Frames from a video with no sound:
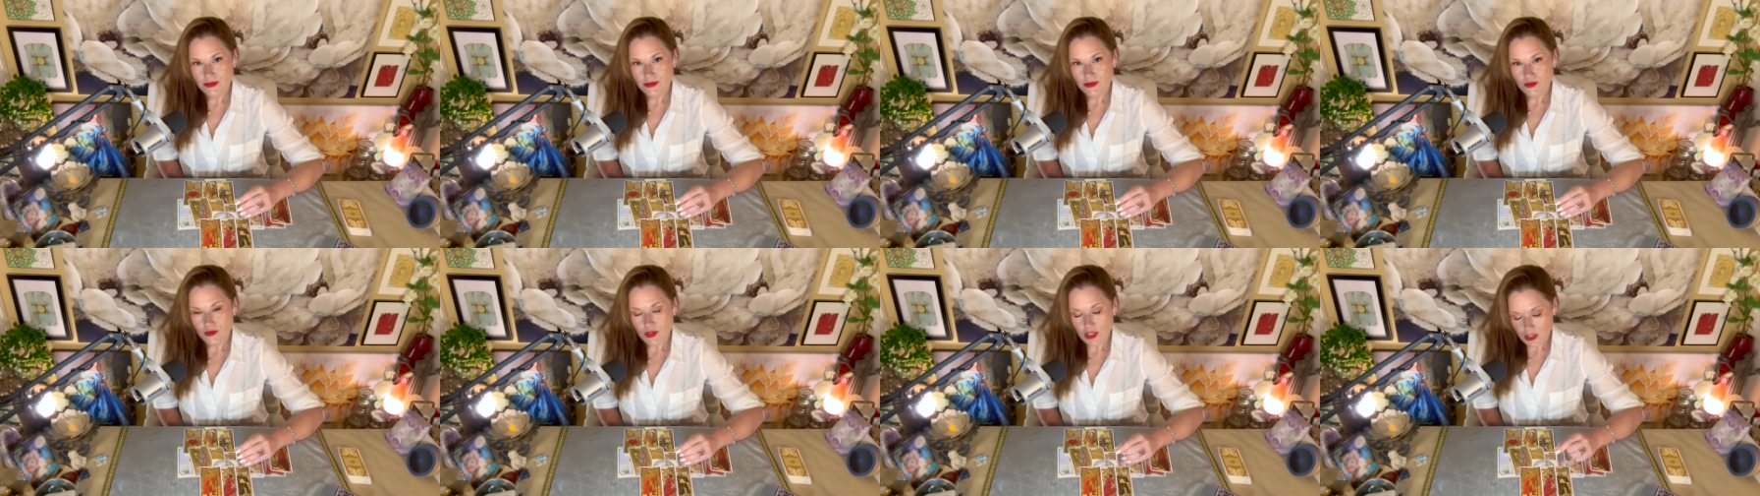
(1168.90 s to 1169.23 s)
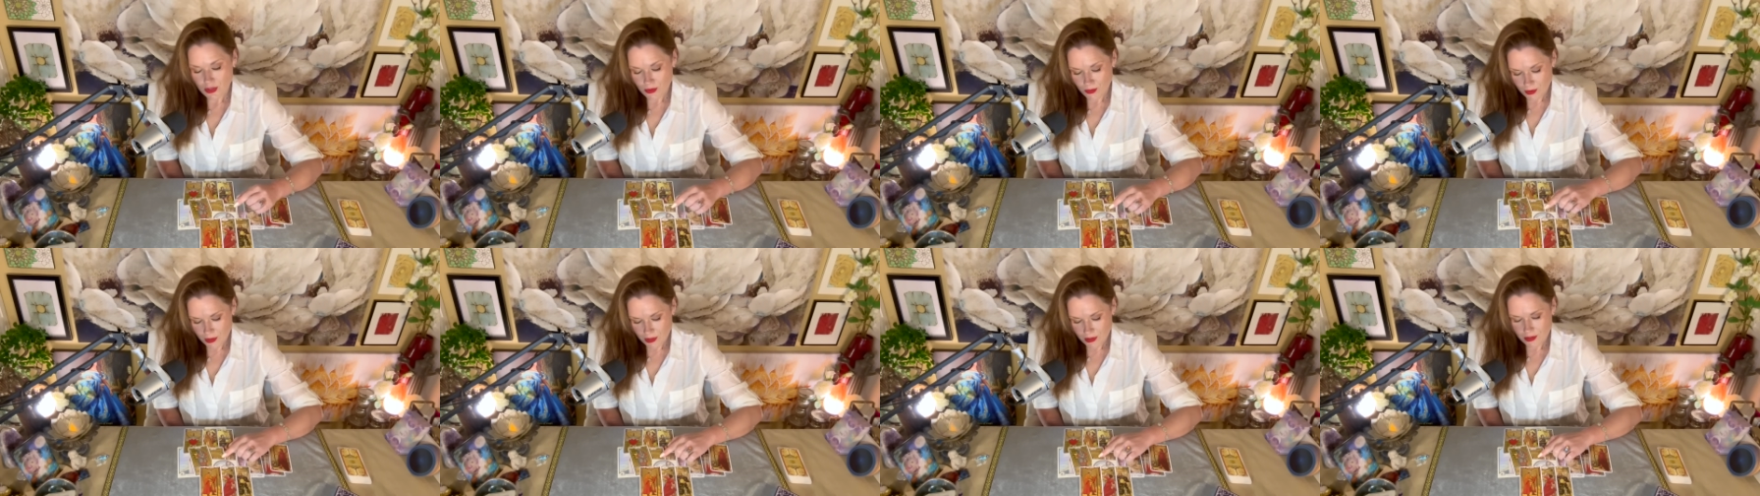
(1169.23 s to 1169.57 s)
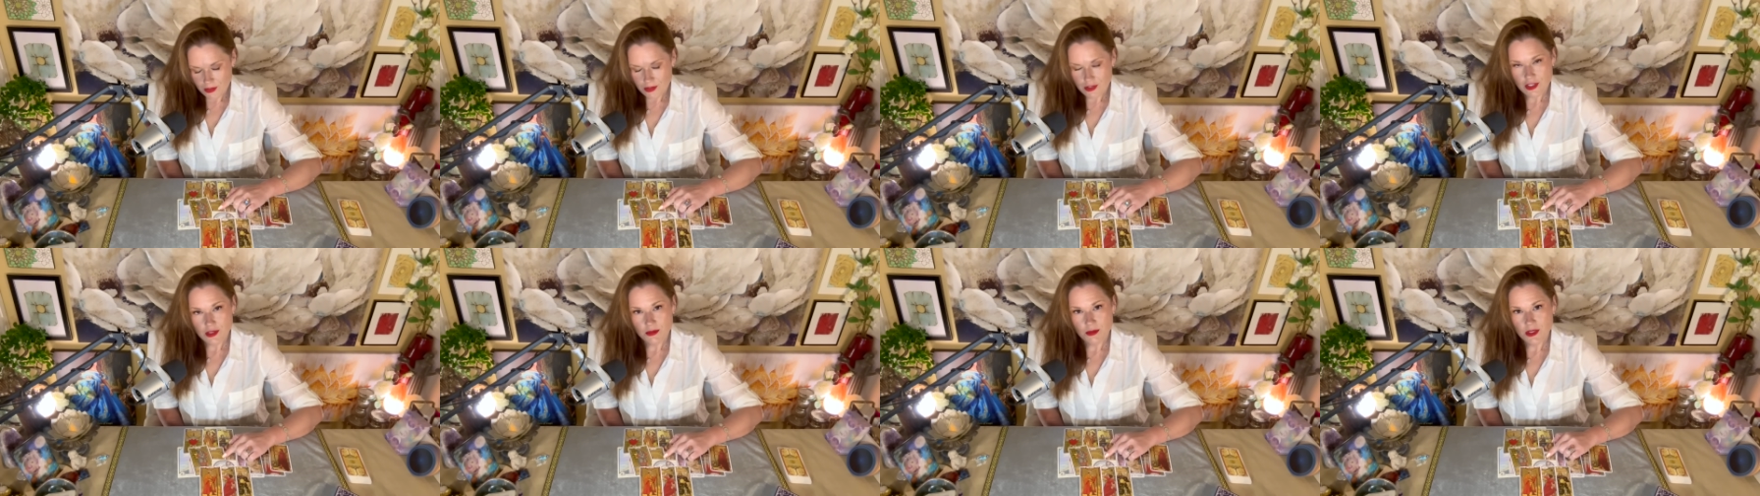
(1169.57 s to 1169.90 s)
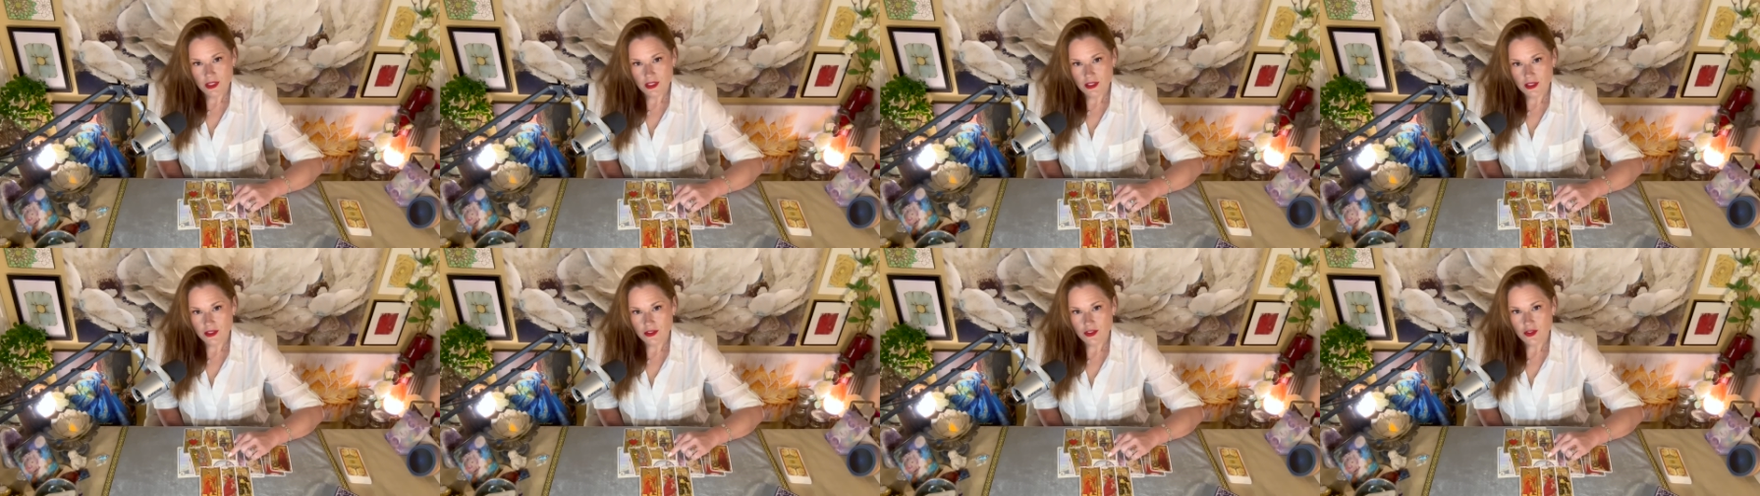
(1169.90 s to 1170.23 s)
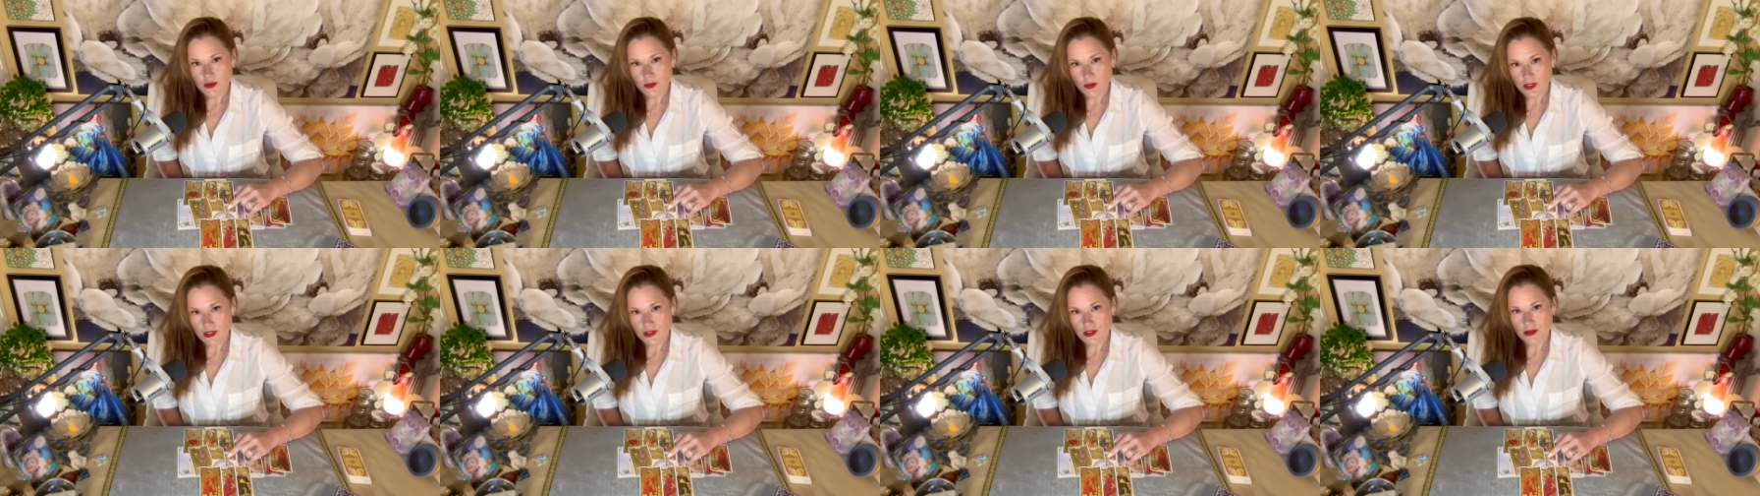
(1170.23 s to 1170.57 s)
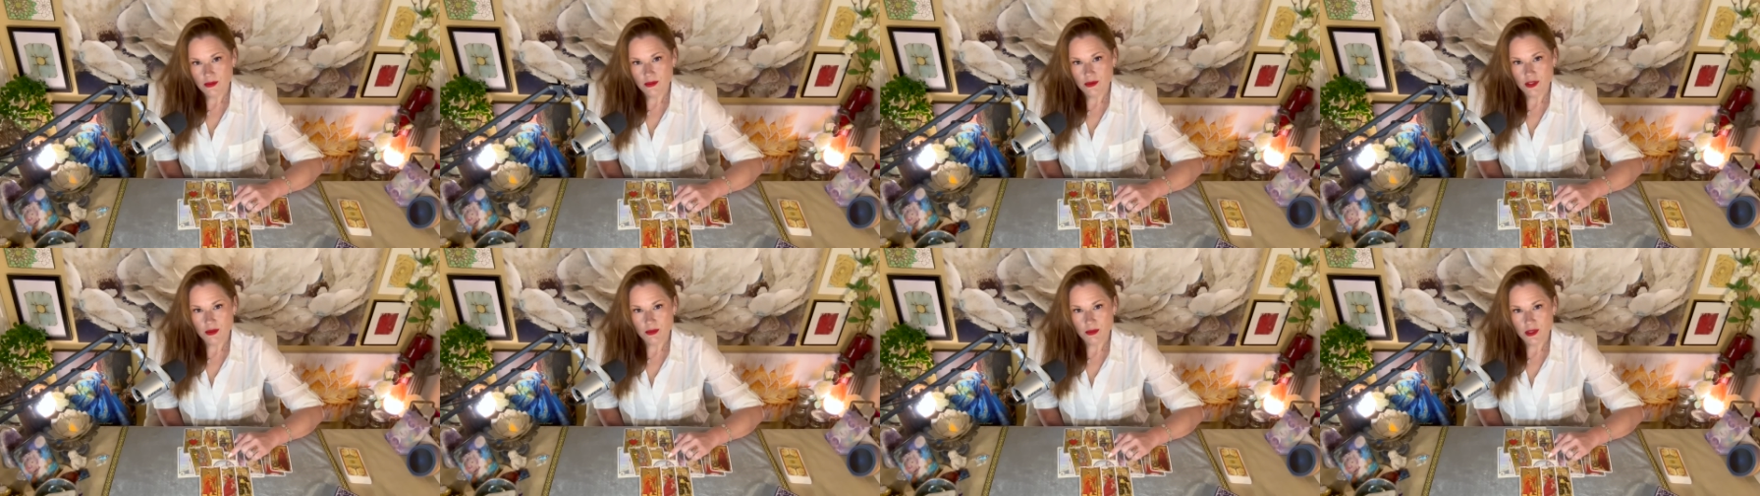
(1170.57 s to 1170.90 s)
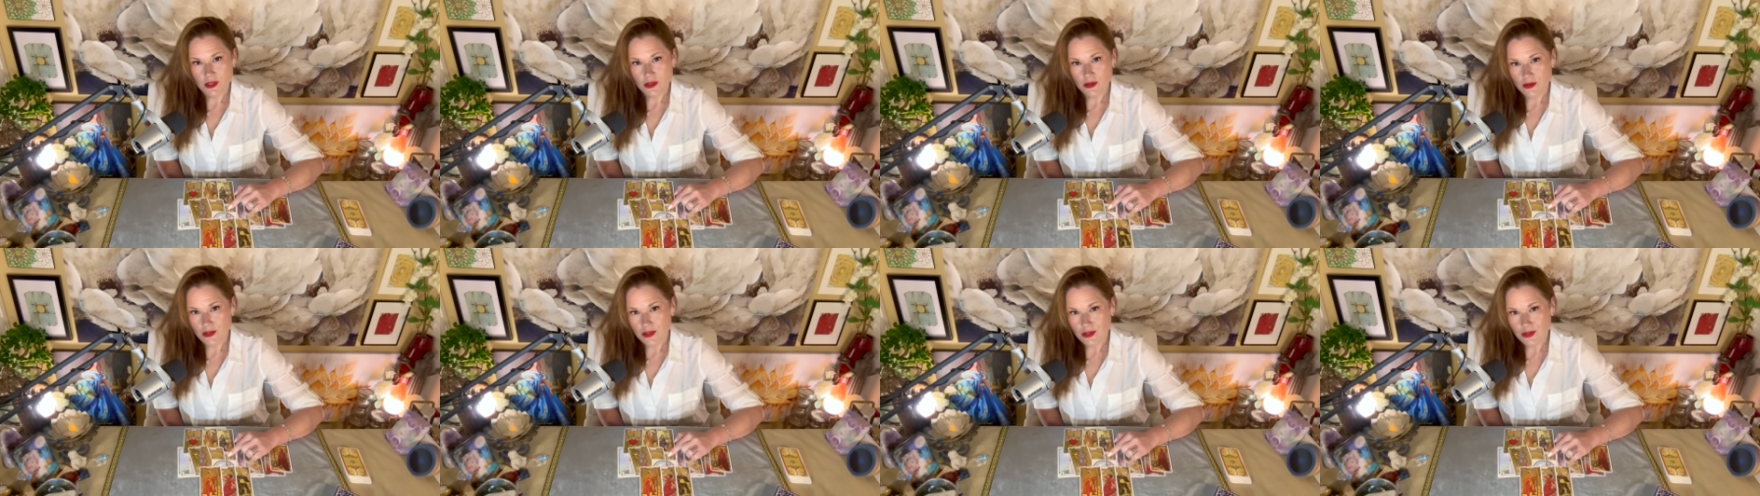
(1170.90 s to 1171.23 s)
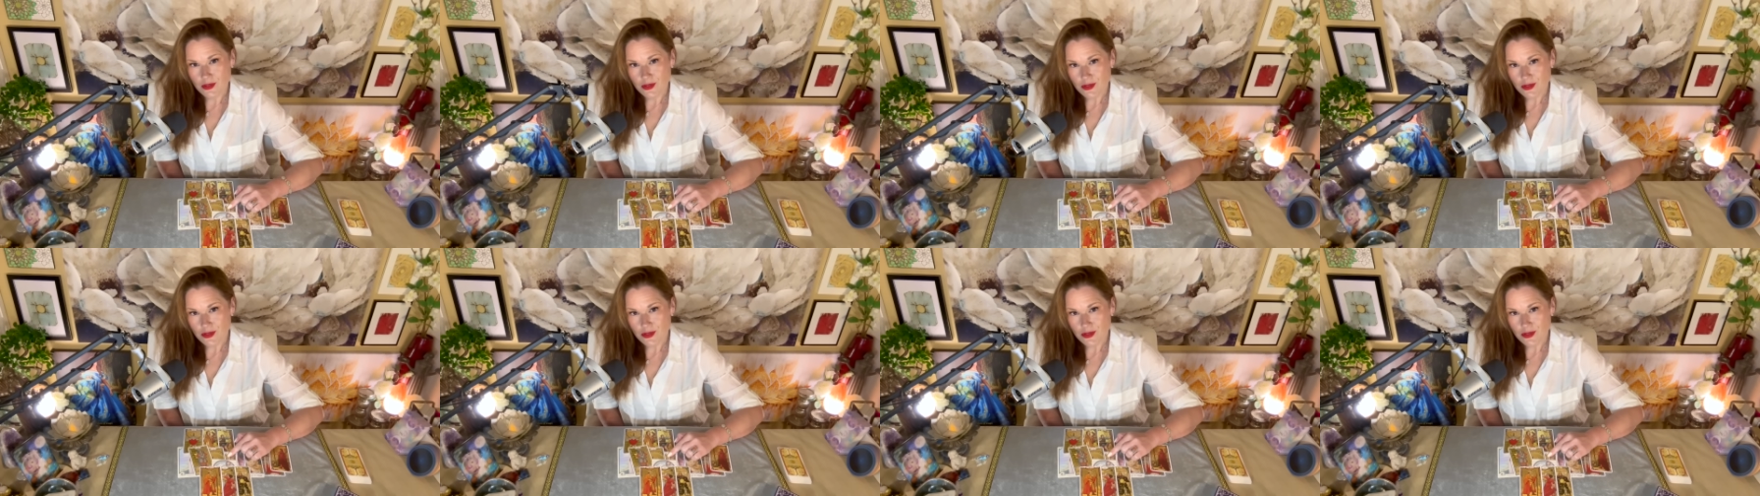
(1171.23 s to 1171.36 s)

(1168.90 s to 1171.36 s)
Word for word: That's what it is to be touched by something bigger than